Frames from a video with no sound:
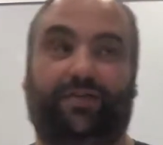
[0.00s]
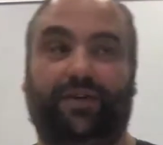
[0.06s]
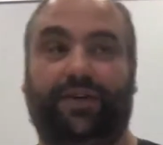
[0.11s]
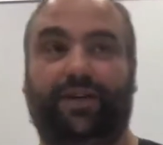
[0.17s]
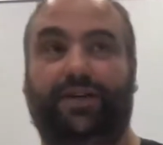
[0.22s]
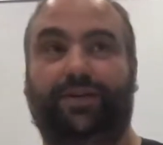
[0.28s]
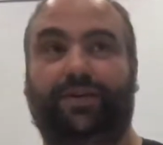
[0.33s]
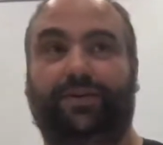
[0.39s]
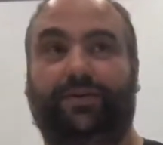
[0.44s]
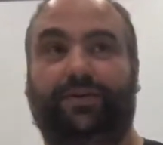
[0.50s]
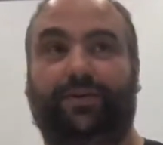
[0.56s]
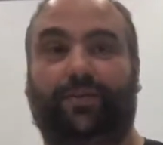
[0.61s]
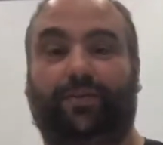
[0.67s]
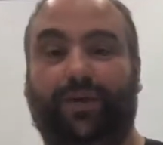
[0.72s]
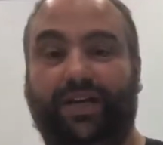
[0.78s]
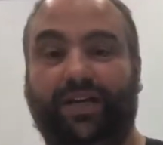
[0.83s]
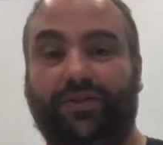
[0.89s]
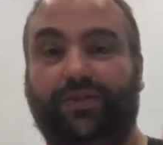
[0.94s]
you've got to,
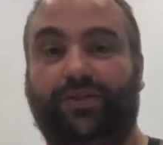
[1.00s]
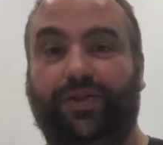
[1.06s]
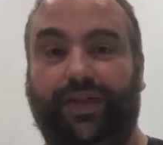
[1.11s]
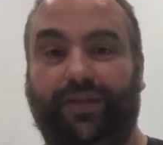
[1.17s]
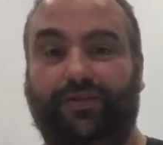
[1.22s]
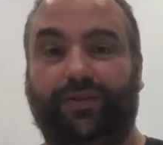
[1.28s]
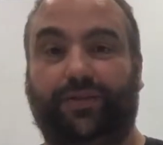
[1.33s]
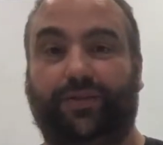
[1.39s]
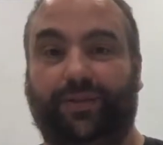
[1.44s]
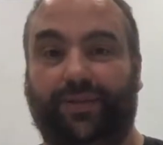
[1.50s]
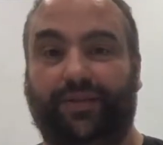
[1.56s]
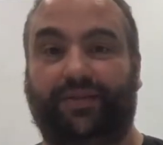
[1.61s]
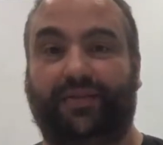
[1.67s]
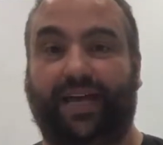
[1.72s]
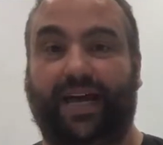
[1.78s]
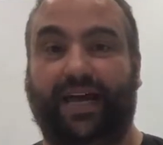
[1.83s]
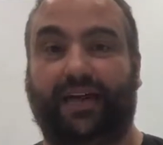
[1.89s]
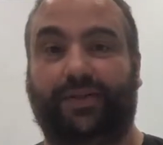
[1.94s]
when you're ever doing
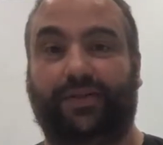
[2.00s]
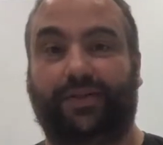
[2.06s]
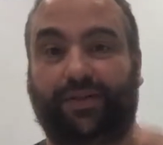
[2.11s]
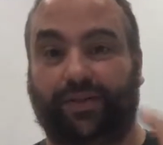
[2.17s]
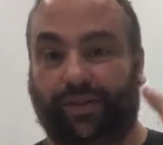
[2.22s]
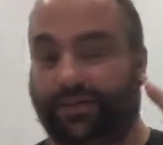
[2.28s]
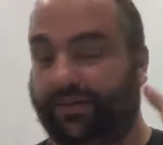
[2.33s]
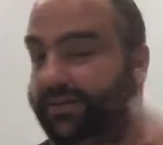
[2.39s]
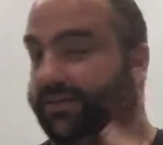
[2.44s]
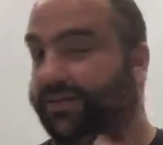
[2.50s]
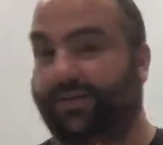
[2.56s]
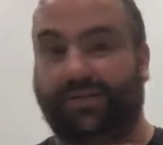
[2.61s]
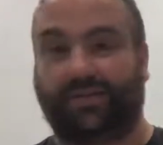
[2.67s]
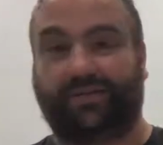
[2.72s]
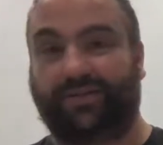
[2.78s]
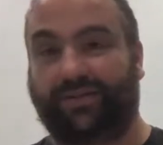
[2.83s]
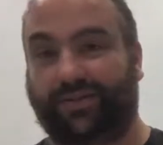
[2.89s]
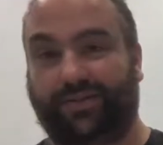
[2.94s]
sound, it's
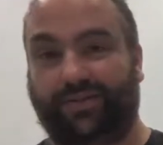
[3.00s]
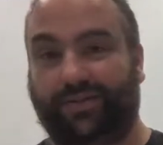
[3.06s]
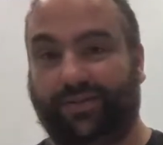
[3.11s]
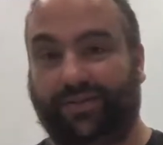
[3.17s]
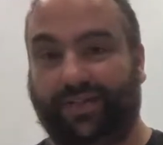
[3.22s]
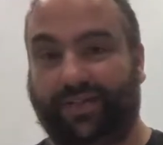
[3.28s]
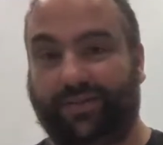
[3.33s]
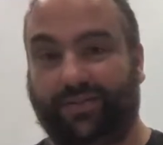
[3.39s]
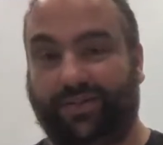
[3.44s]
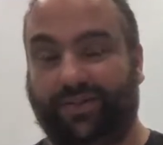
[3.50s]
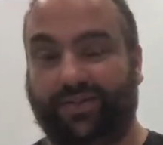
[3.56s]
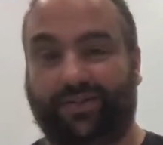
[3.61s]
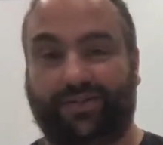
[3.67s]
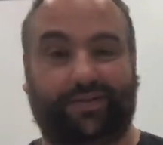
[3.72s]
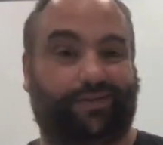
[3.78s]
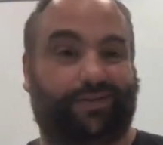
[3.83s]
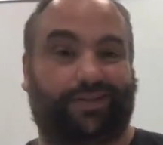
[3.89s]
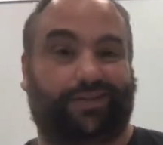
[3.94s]
always got to suit the
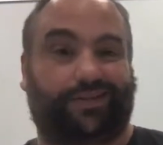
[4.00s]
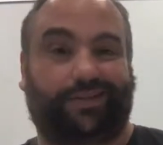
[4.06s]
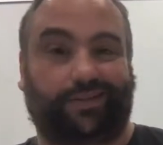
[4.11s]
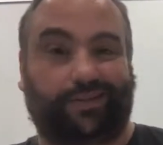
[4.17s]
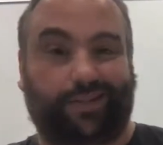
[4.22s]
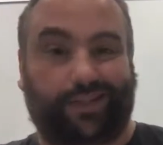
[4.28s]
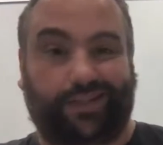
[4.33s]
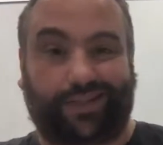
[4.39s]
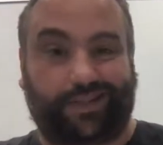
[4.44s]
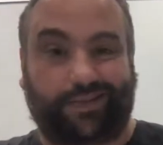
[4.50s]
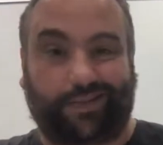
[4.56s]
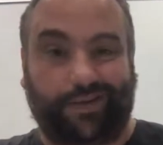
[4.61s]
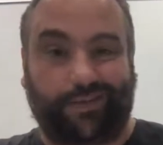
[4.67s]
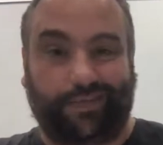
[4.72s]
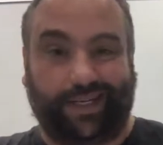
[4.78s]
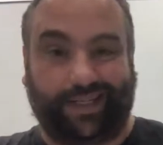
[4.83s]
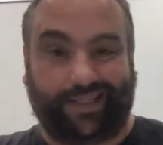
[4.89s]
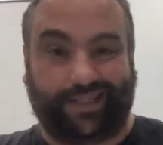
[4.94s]
images, or else it just
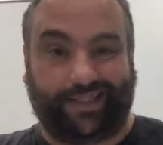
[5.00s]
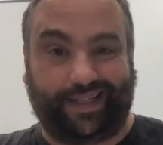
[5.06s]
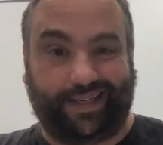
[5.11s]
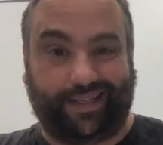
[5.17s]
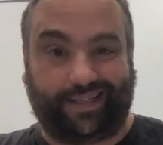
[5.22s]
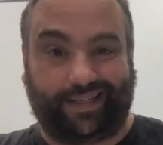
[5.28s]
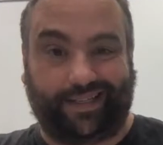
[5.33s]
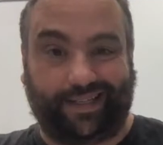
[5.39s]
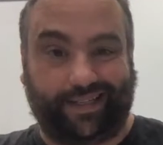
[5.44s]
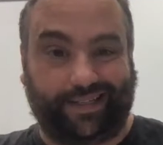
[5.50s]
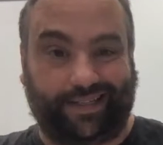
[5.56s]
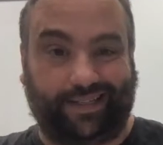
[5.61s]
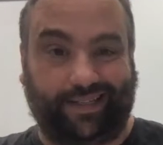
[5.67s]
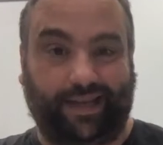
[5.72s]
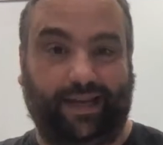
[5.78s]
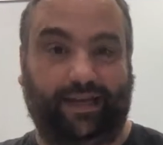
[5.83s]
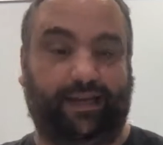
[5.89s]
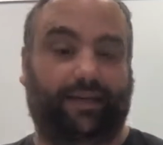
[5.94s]
won't make sense to the
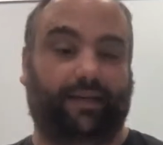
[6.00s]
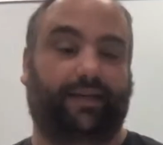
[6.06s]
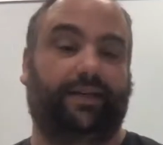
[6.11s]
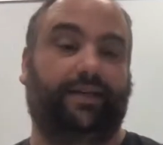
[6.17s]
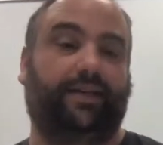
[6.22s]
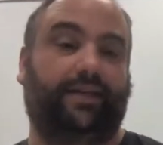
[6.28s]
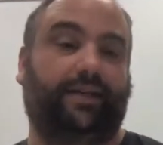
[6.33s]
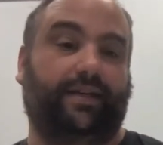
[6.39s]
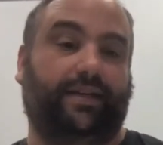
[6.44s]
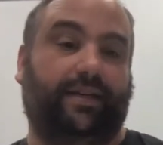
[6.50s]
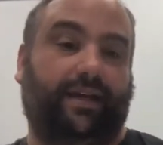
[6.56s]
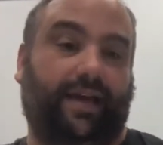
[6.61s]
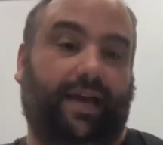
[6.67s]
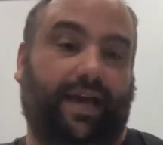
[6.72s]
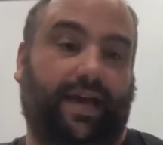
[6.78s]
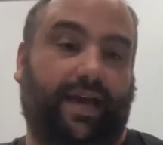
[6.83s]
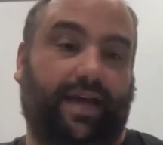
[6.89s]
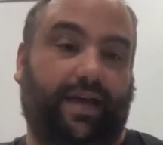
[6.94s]
scene.
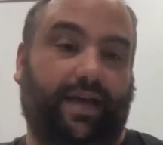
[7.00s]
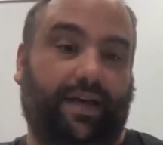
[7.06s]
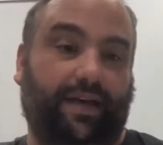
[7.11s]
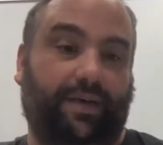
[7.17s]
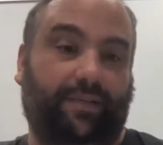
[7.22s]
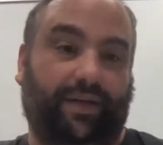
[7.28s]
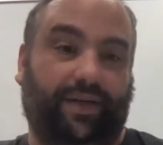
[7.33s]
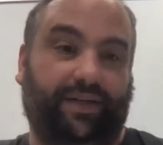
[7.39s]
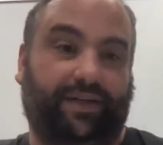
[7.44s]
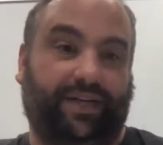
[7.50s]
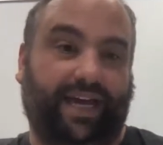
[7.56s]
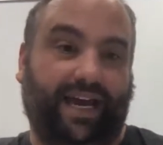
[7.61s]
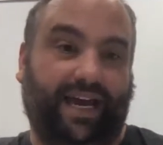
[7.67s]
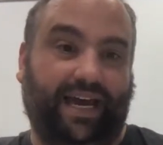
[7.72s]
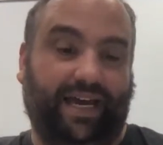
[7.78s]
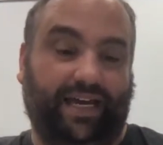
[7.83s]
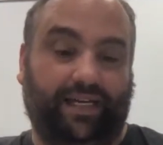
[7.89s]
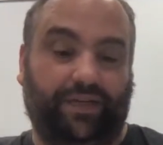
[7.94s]

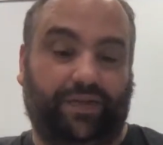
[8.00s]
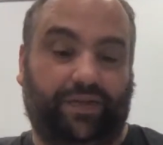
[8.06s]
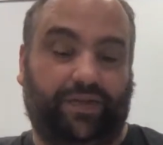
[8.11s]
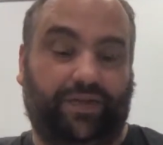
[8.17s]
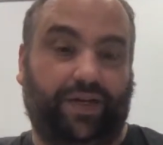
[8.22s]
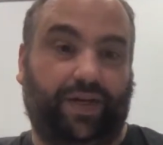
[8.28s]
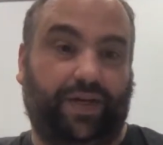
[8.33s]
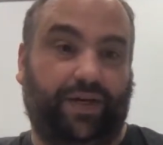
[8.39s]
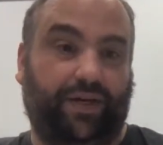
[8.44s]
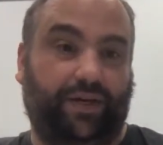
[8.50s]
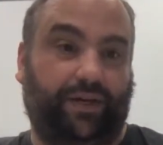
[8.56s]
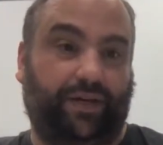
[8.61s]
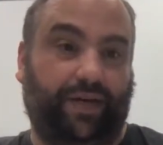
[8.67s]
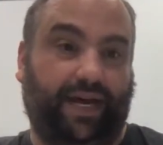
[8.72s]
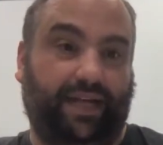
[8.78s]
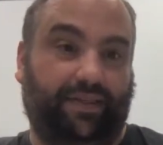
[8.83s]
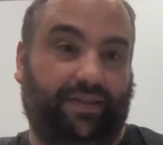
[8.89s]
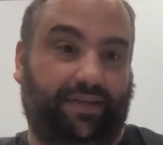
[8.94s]
Okay, so
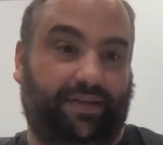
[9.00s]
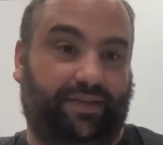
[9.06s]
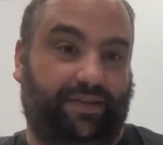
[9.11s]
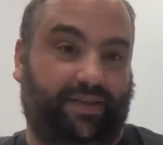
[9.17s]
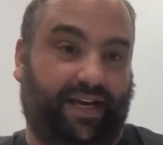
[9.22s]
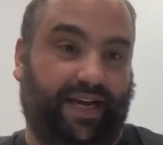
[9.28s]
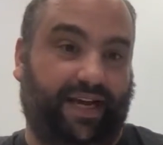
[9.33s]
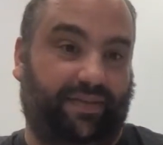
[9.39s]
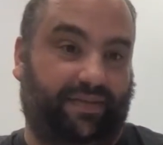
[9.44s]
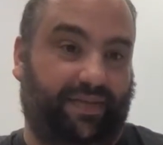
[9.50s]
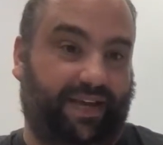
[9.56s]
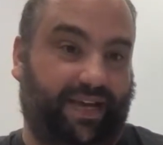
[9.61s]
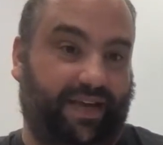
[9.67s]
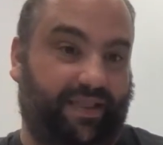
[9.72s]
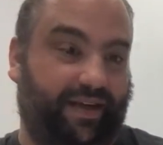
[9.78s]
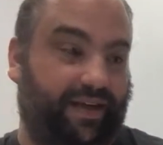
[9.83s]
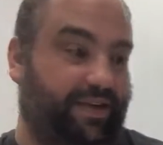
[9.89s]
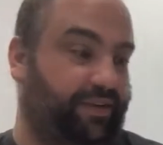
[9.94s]
at the start
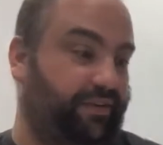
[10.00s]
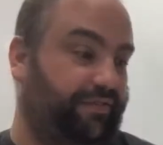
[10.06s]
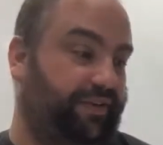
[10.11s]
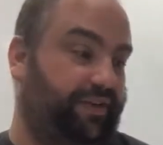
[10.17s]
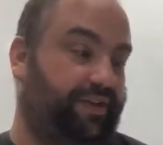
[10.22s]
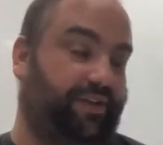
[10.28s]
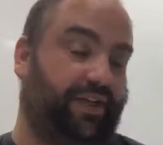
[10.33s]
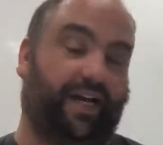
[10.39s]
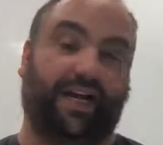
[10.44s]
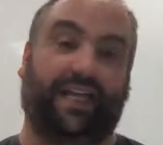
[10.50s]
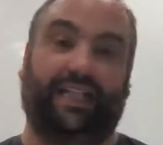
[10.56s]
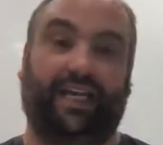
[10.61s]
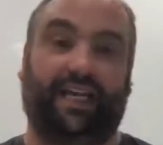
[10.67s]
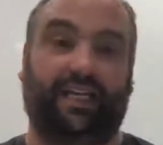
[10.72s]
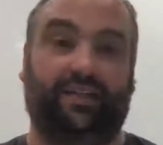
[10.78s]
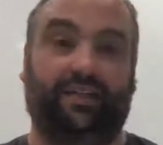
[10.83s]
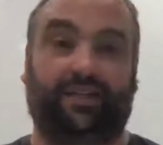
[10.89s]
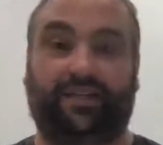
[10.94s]
there, though, the fisheye
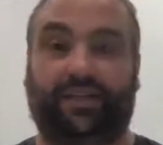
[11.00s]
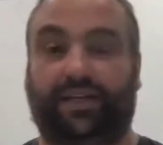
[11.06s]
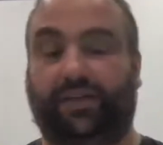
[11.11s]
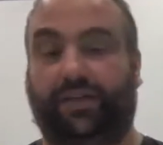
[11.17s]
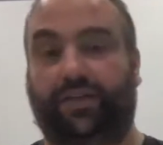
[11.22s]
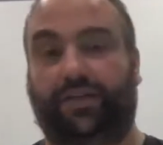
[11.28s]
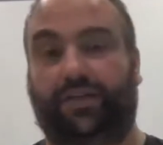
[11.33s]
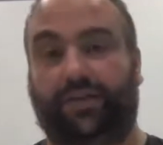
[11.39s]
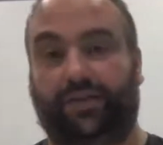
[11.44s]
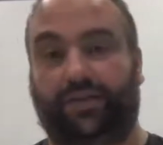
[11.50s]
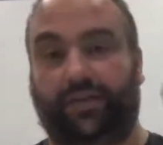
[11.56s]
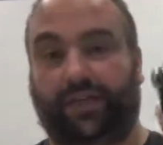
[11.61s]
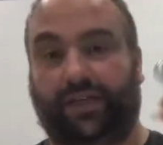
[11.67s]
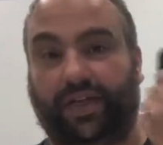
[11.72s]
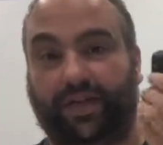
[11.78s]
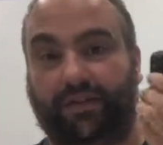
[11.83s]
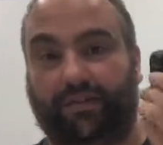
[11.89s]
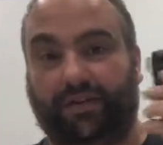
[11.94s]
lens, I just used the
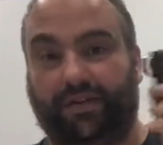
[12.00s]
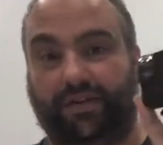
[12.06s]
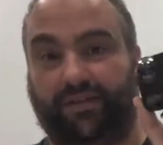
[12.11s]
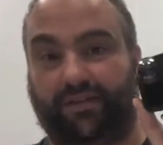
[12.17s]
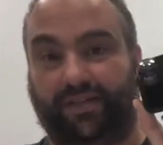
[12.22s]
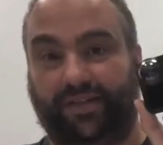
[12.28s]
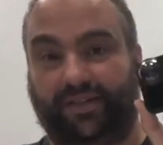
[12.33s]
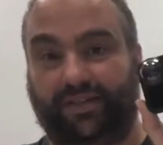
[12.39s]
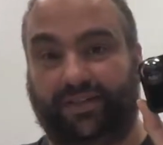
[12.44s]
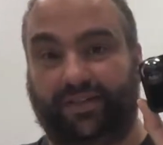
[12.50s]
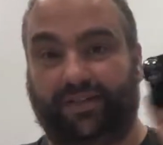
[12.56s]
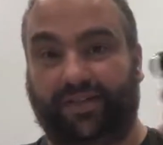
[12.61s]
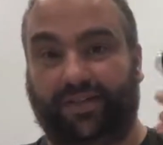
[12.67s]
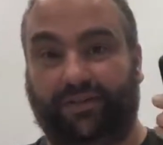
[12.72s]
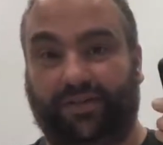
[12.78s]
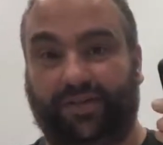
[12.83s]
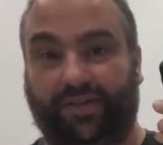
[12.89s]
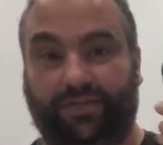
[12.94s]
GoPro
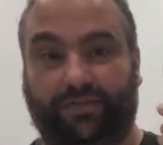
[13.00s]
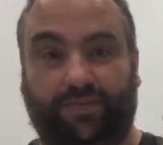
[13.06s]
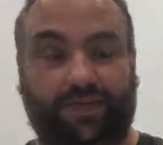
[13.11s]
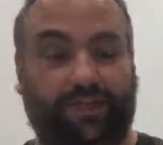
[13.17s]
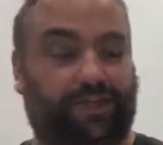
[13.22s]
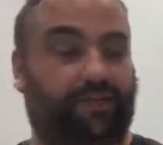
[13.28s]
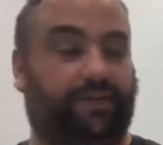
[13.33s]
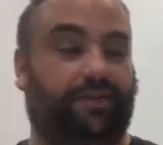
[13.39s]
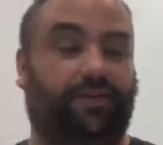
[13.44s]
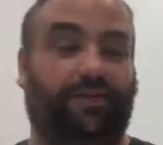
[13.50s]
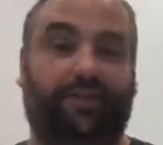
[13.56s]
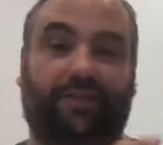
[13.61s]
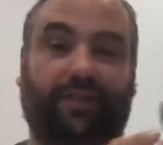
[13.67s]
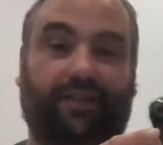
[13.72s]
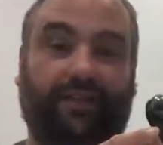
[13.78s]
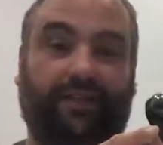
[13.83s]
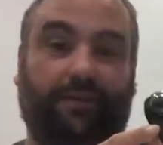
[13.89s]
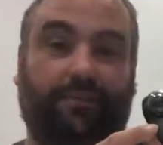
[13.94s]
360, which is pretty cool. It's
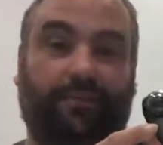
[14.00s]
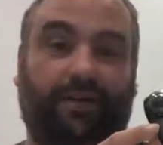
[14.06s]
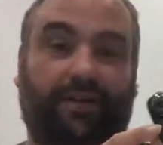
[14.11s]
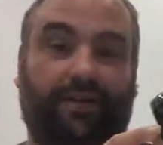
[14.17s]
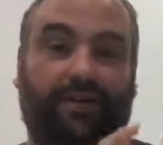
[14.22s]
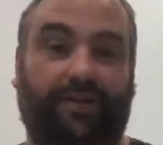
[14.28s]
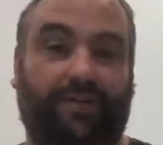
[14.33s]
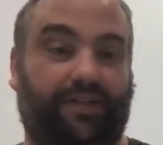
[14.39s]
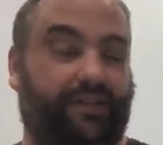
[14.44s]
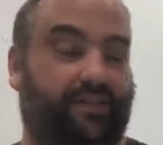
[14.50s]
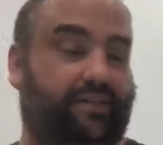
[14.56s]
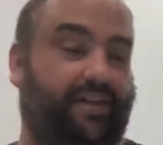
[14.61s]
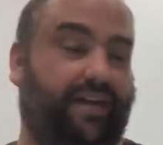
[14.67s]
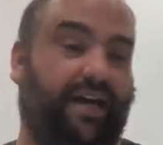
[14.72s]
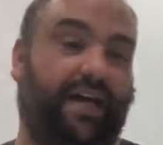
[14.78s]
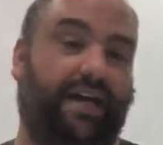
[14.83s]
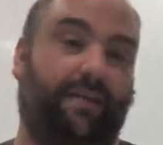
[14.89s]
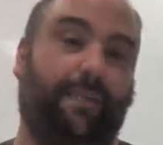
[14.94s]
got a little monitor at the
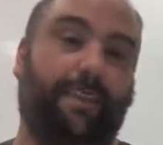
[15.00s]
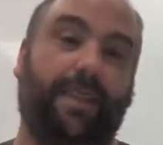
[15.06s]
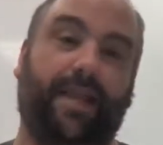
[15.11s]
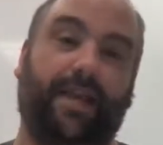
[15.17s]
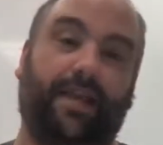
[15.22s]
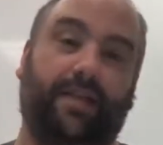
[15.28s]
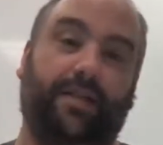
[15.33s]
start.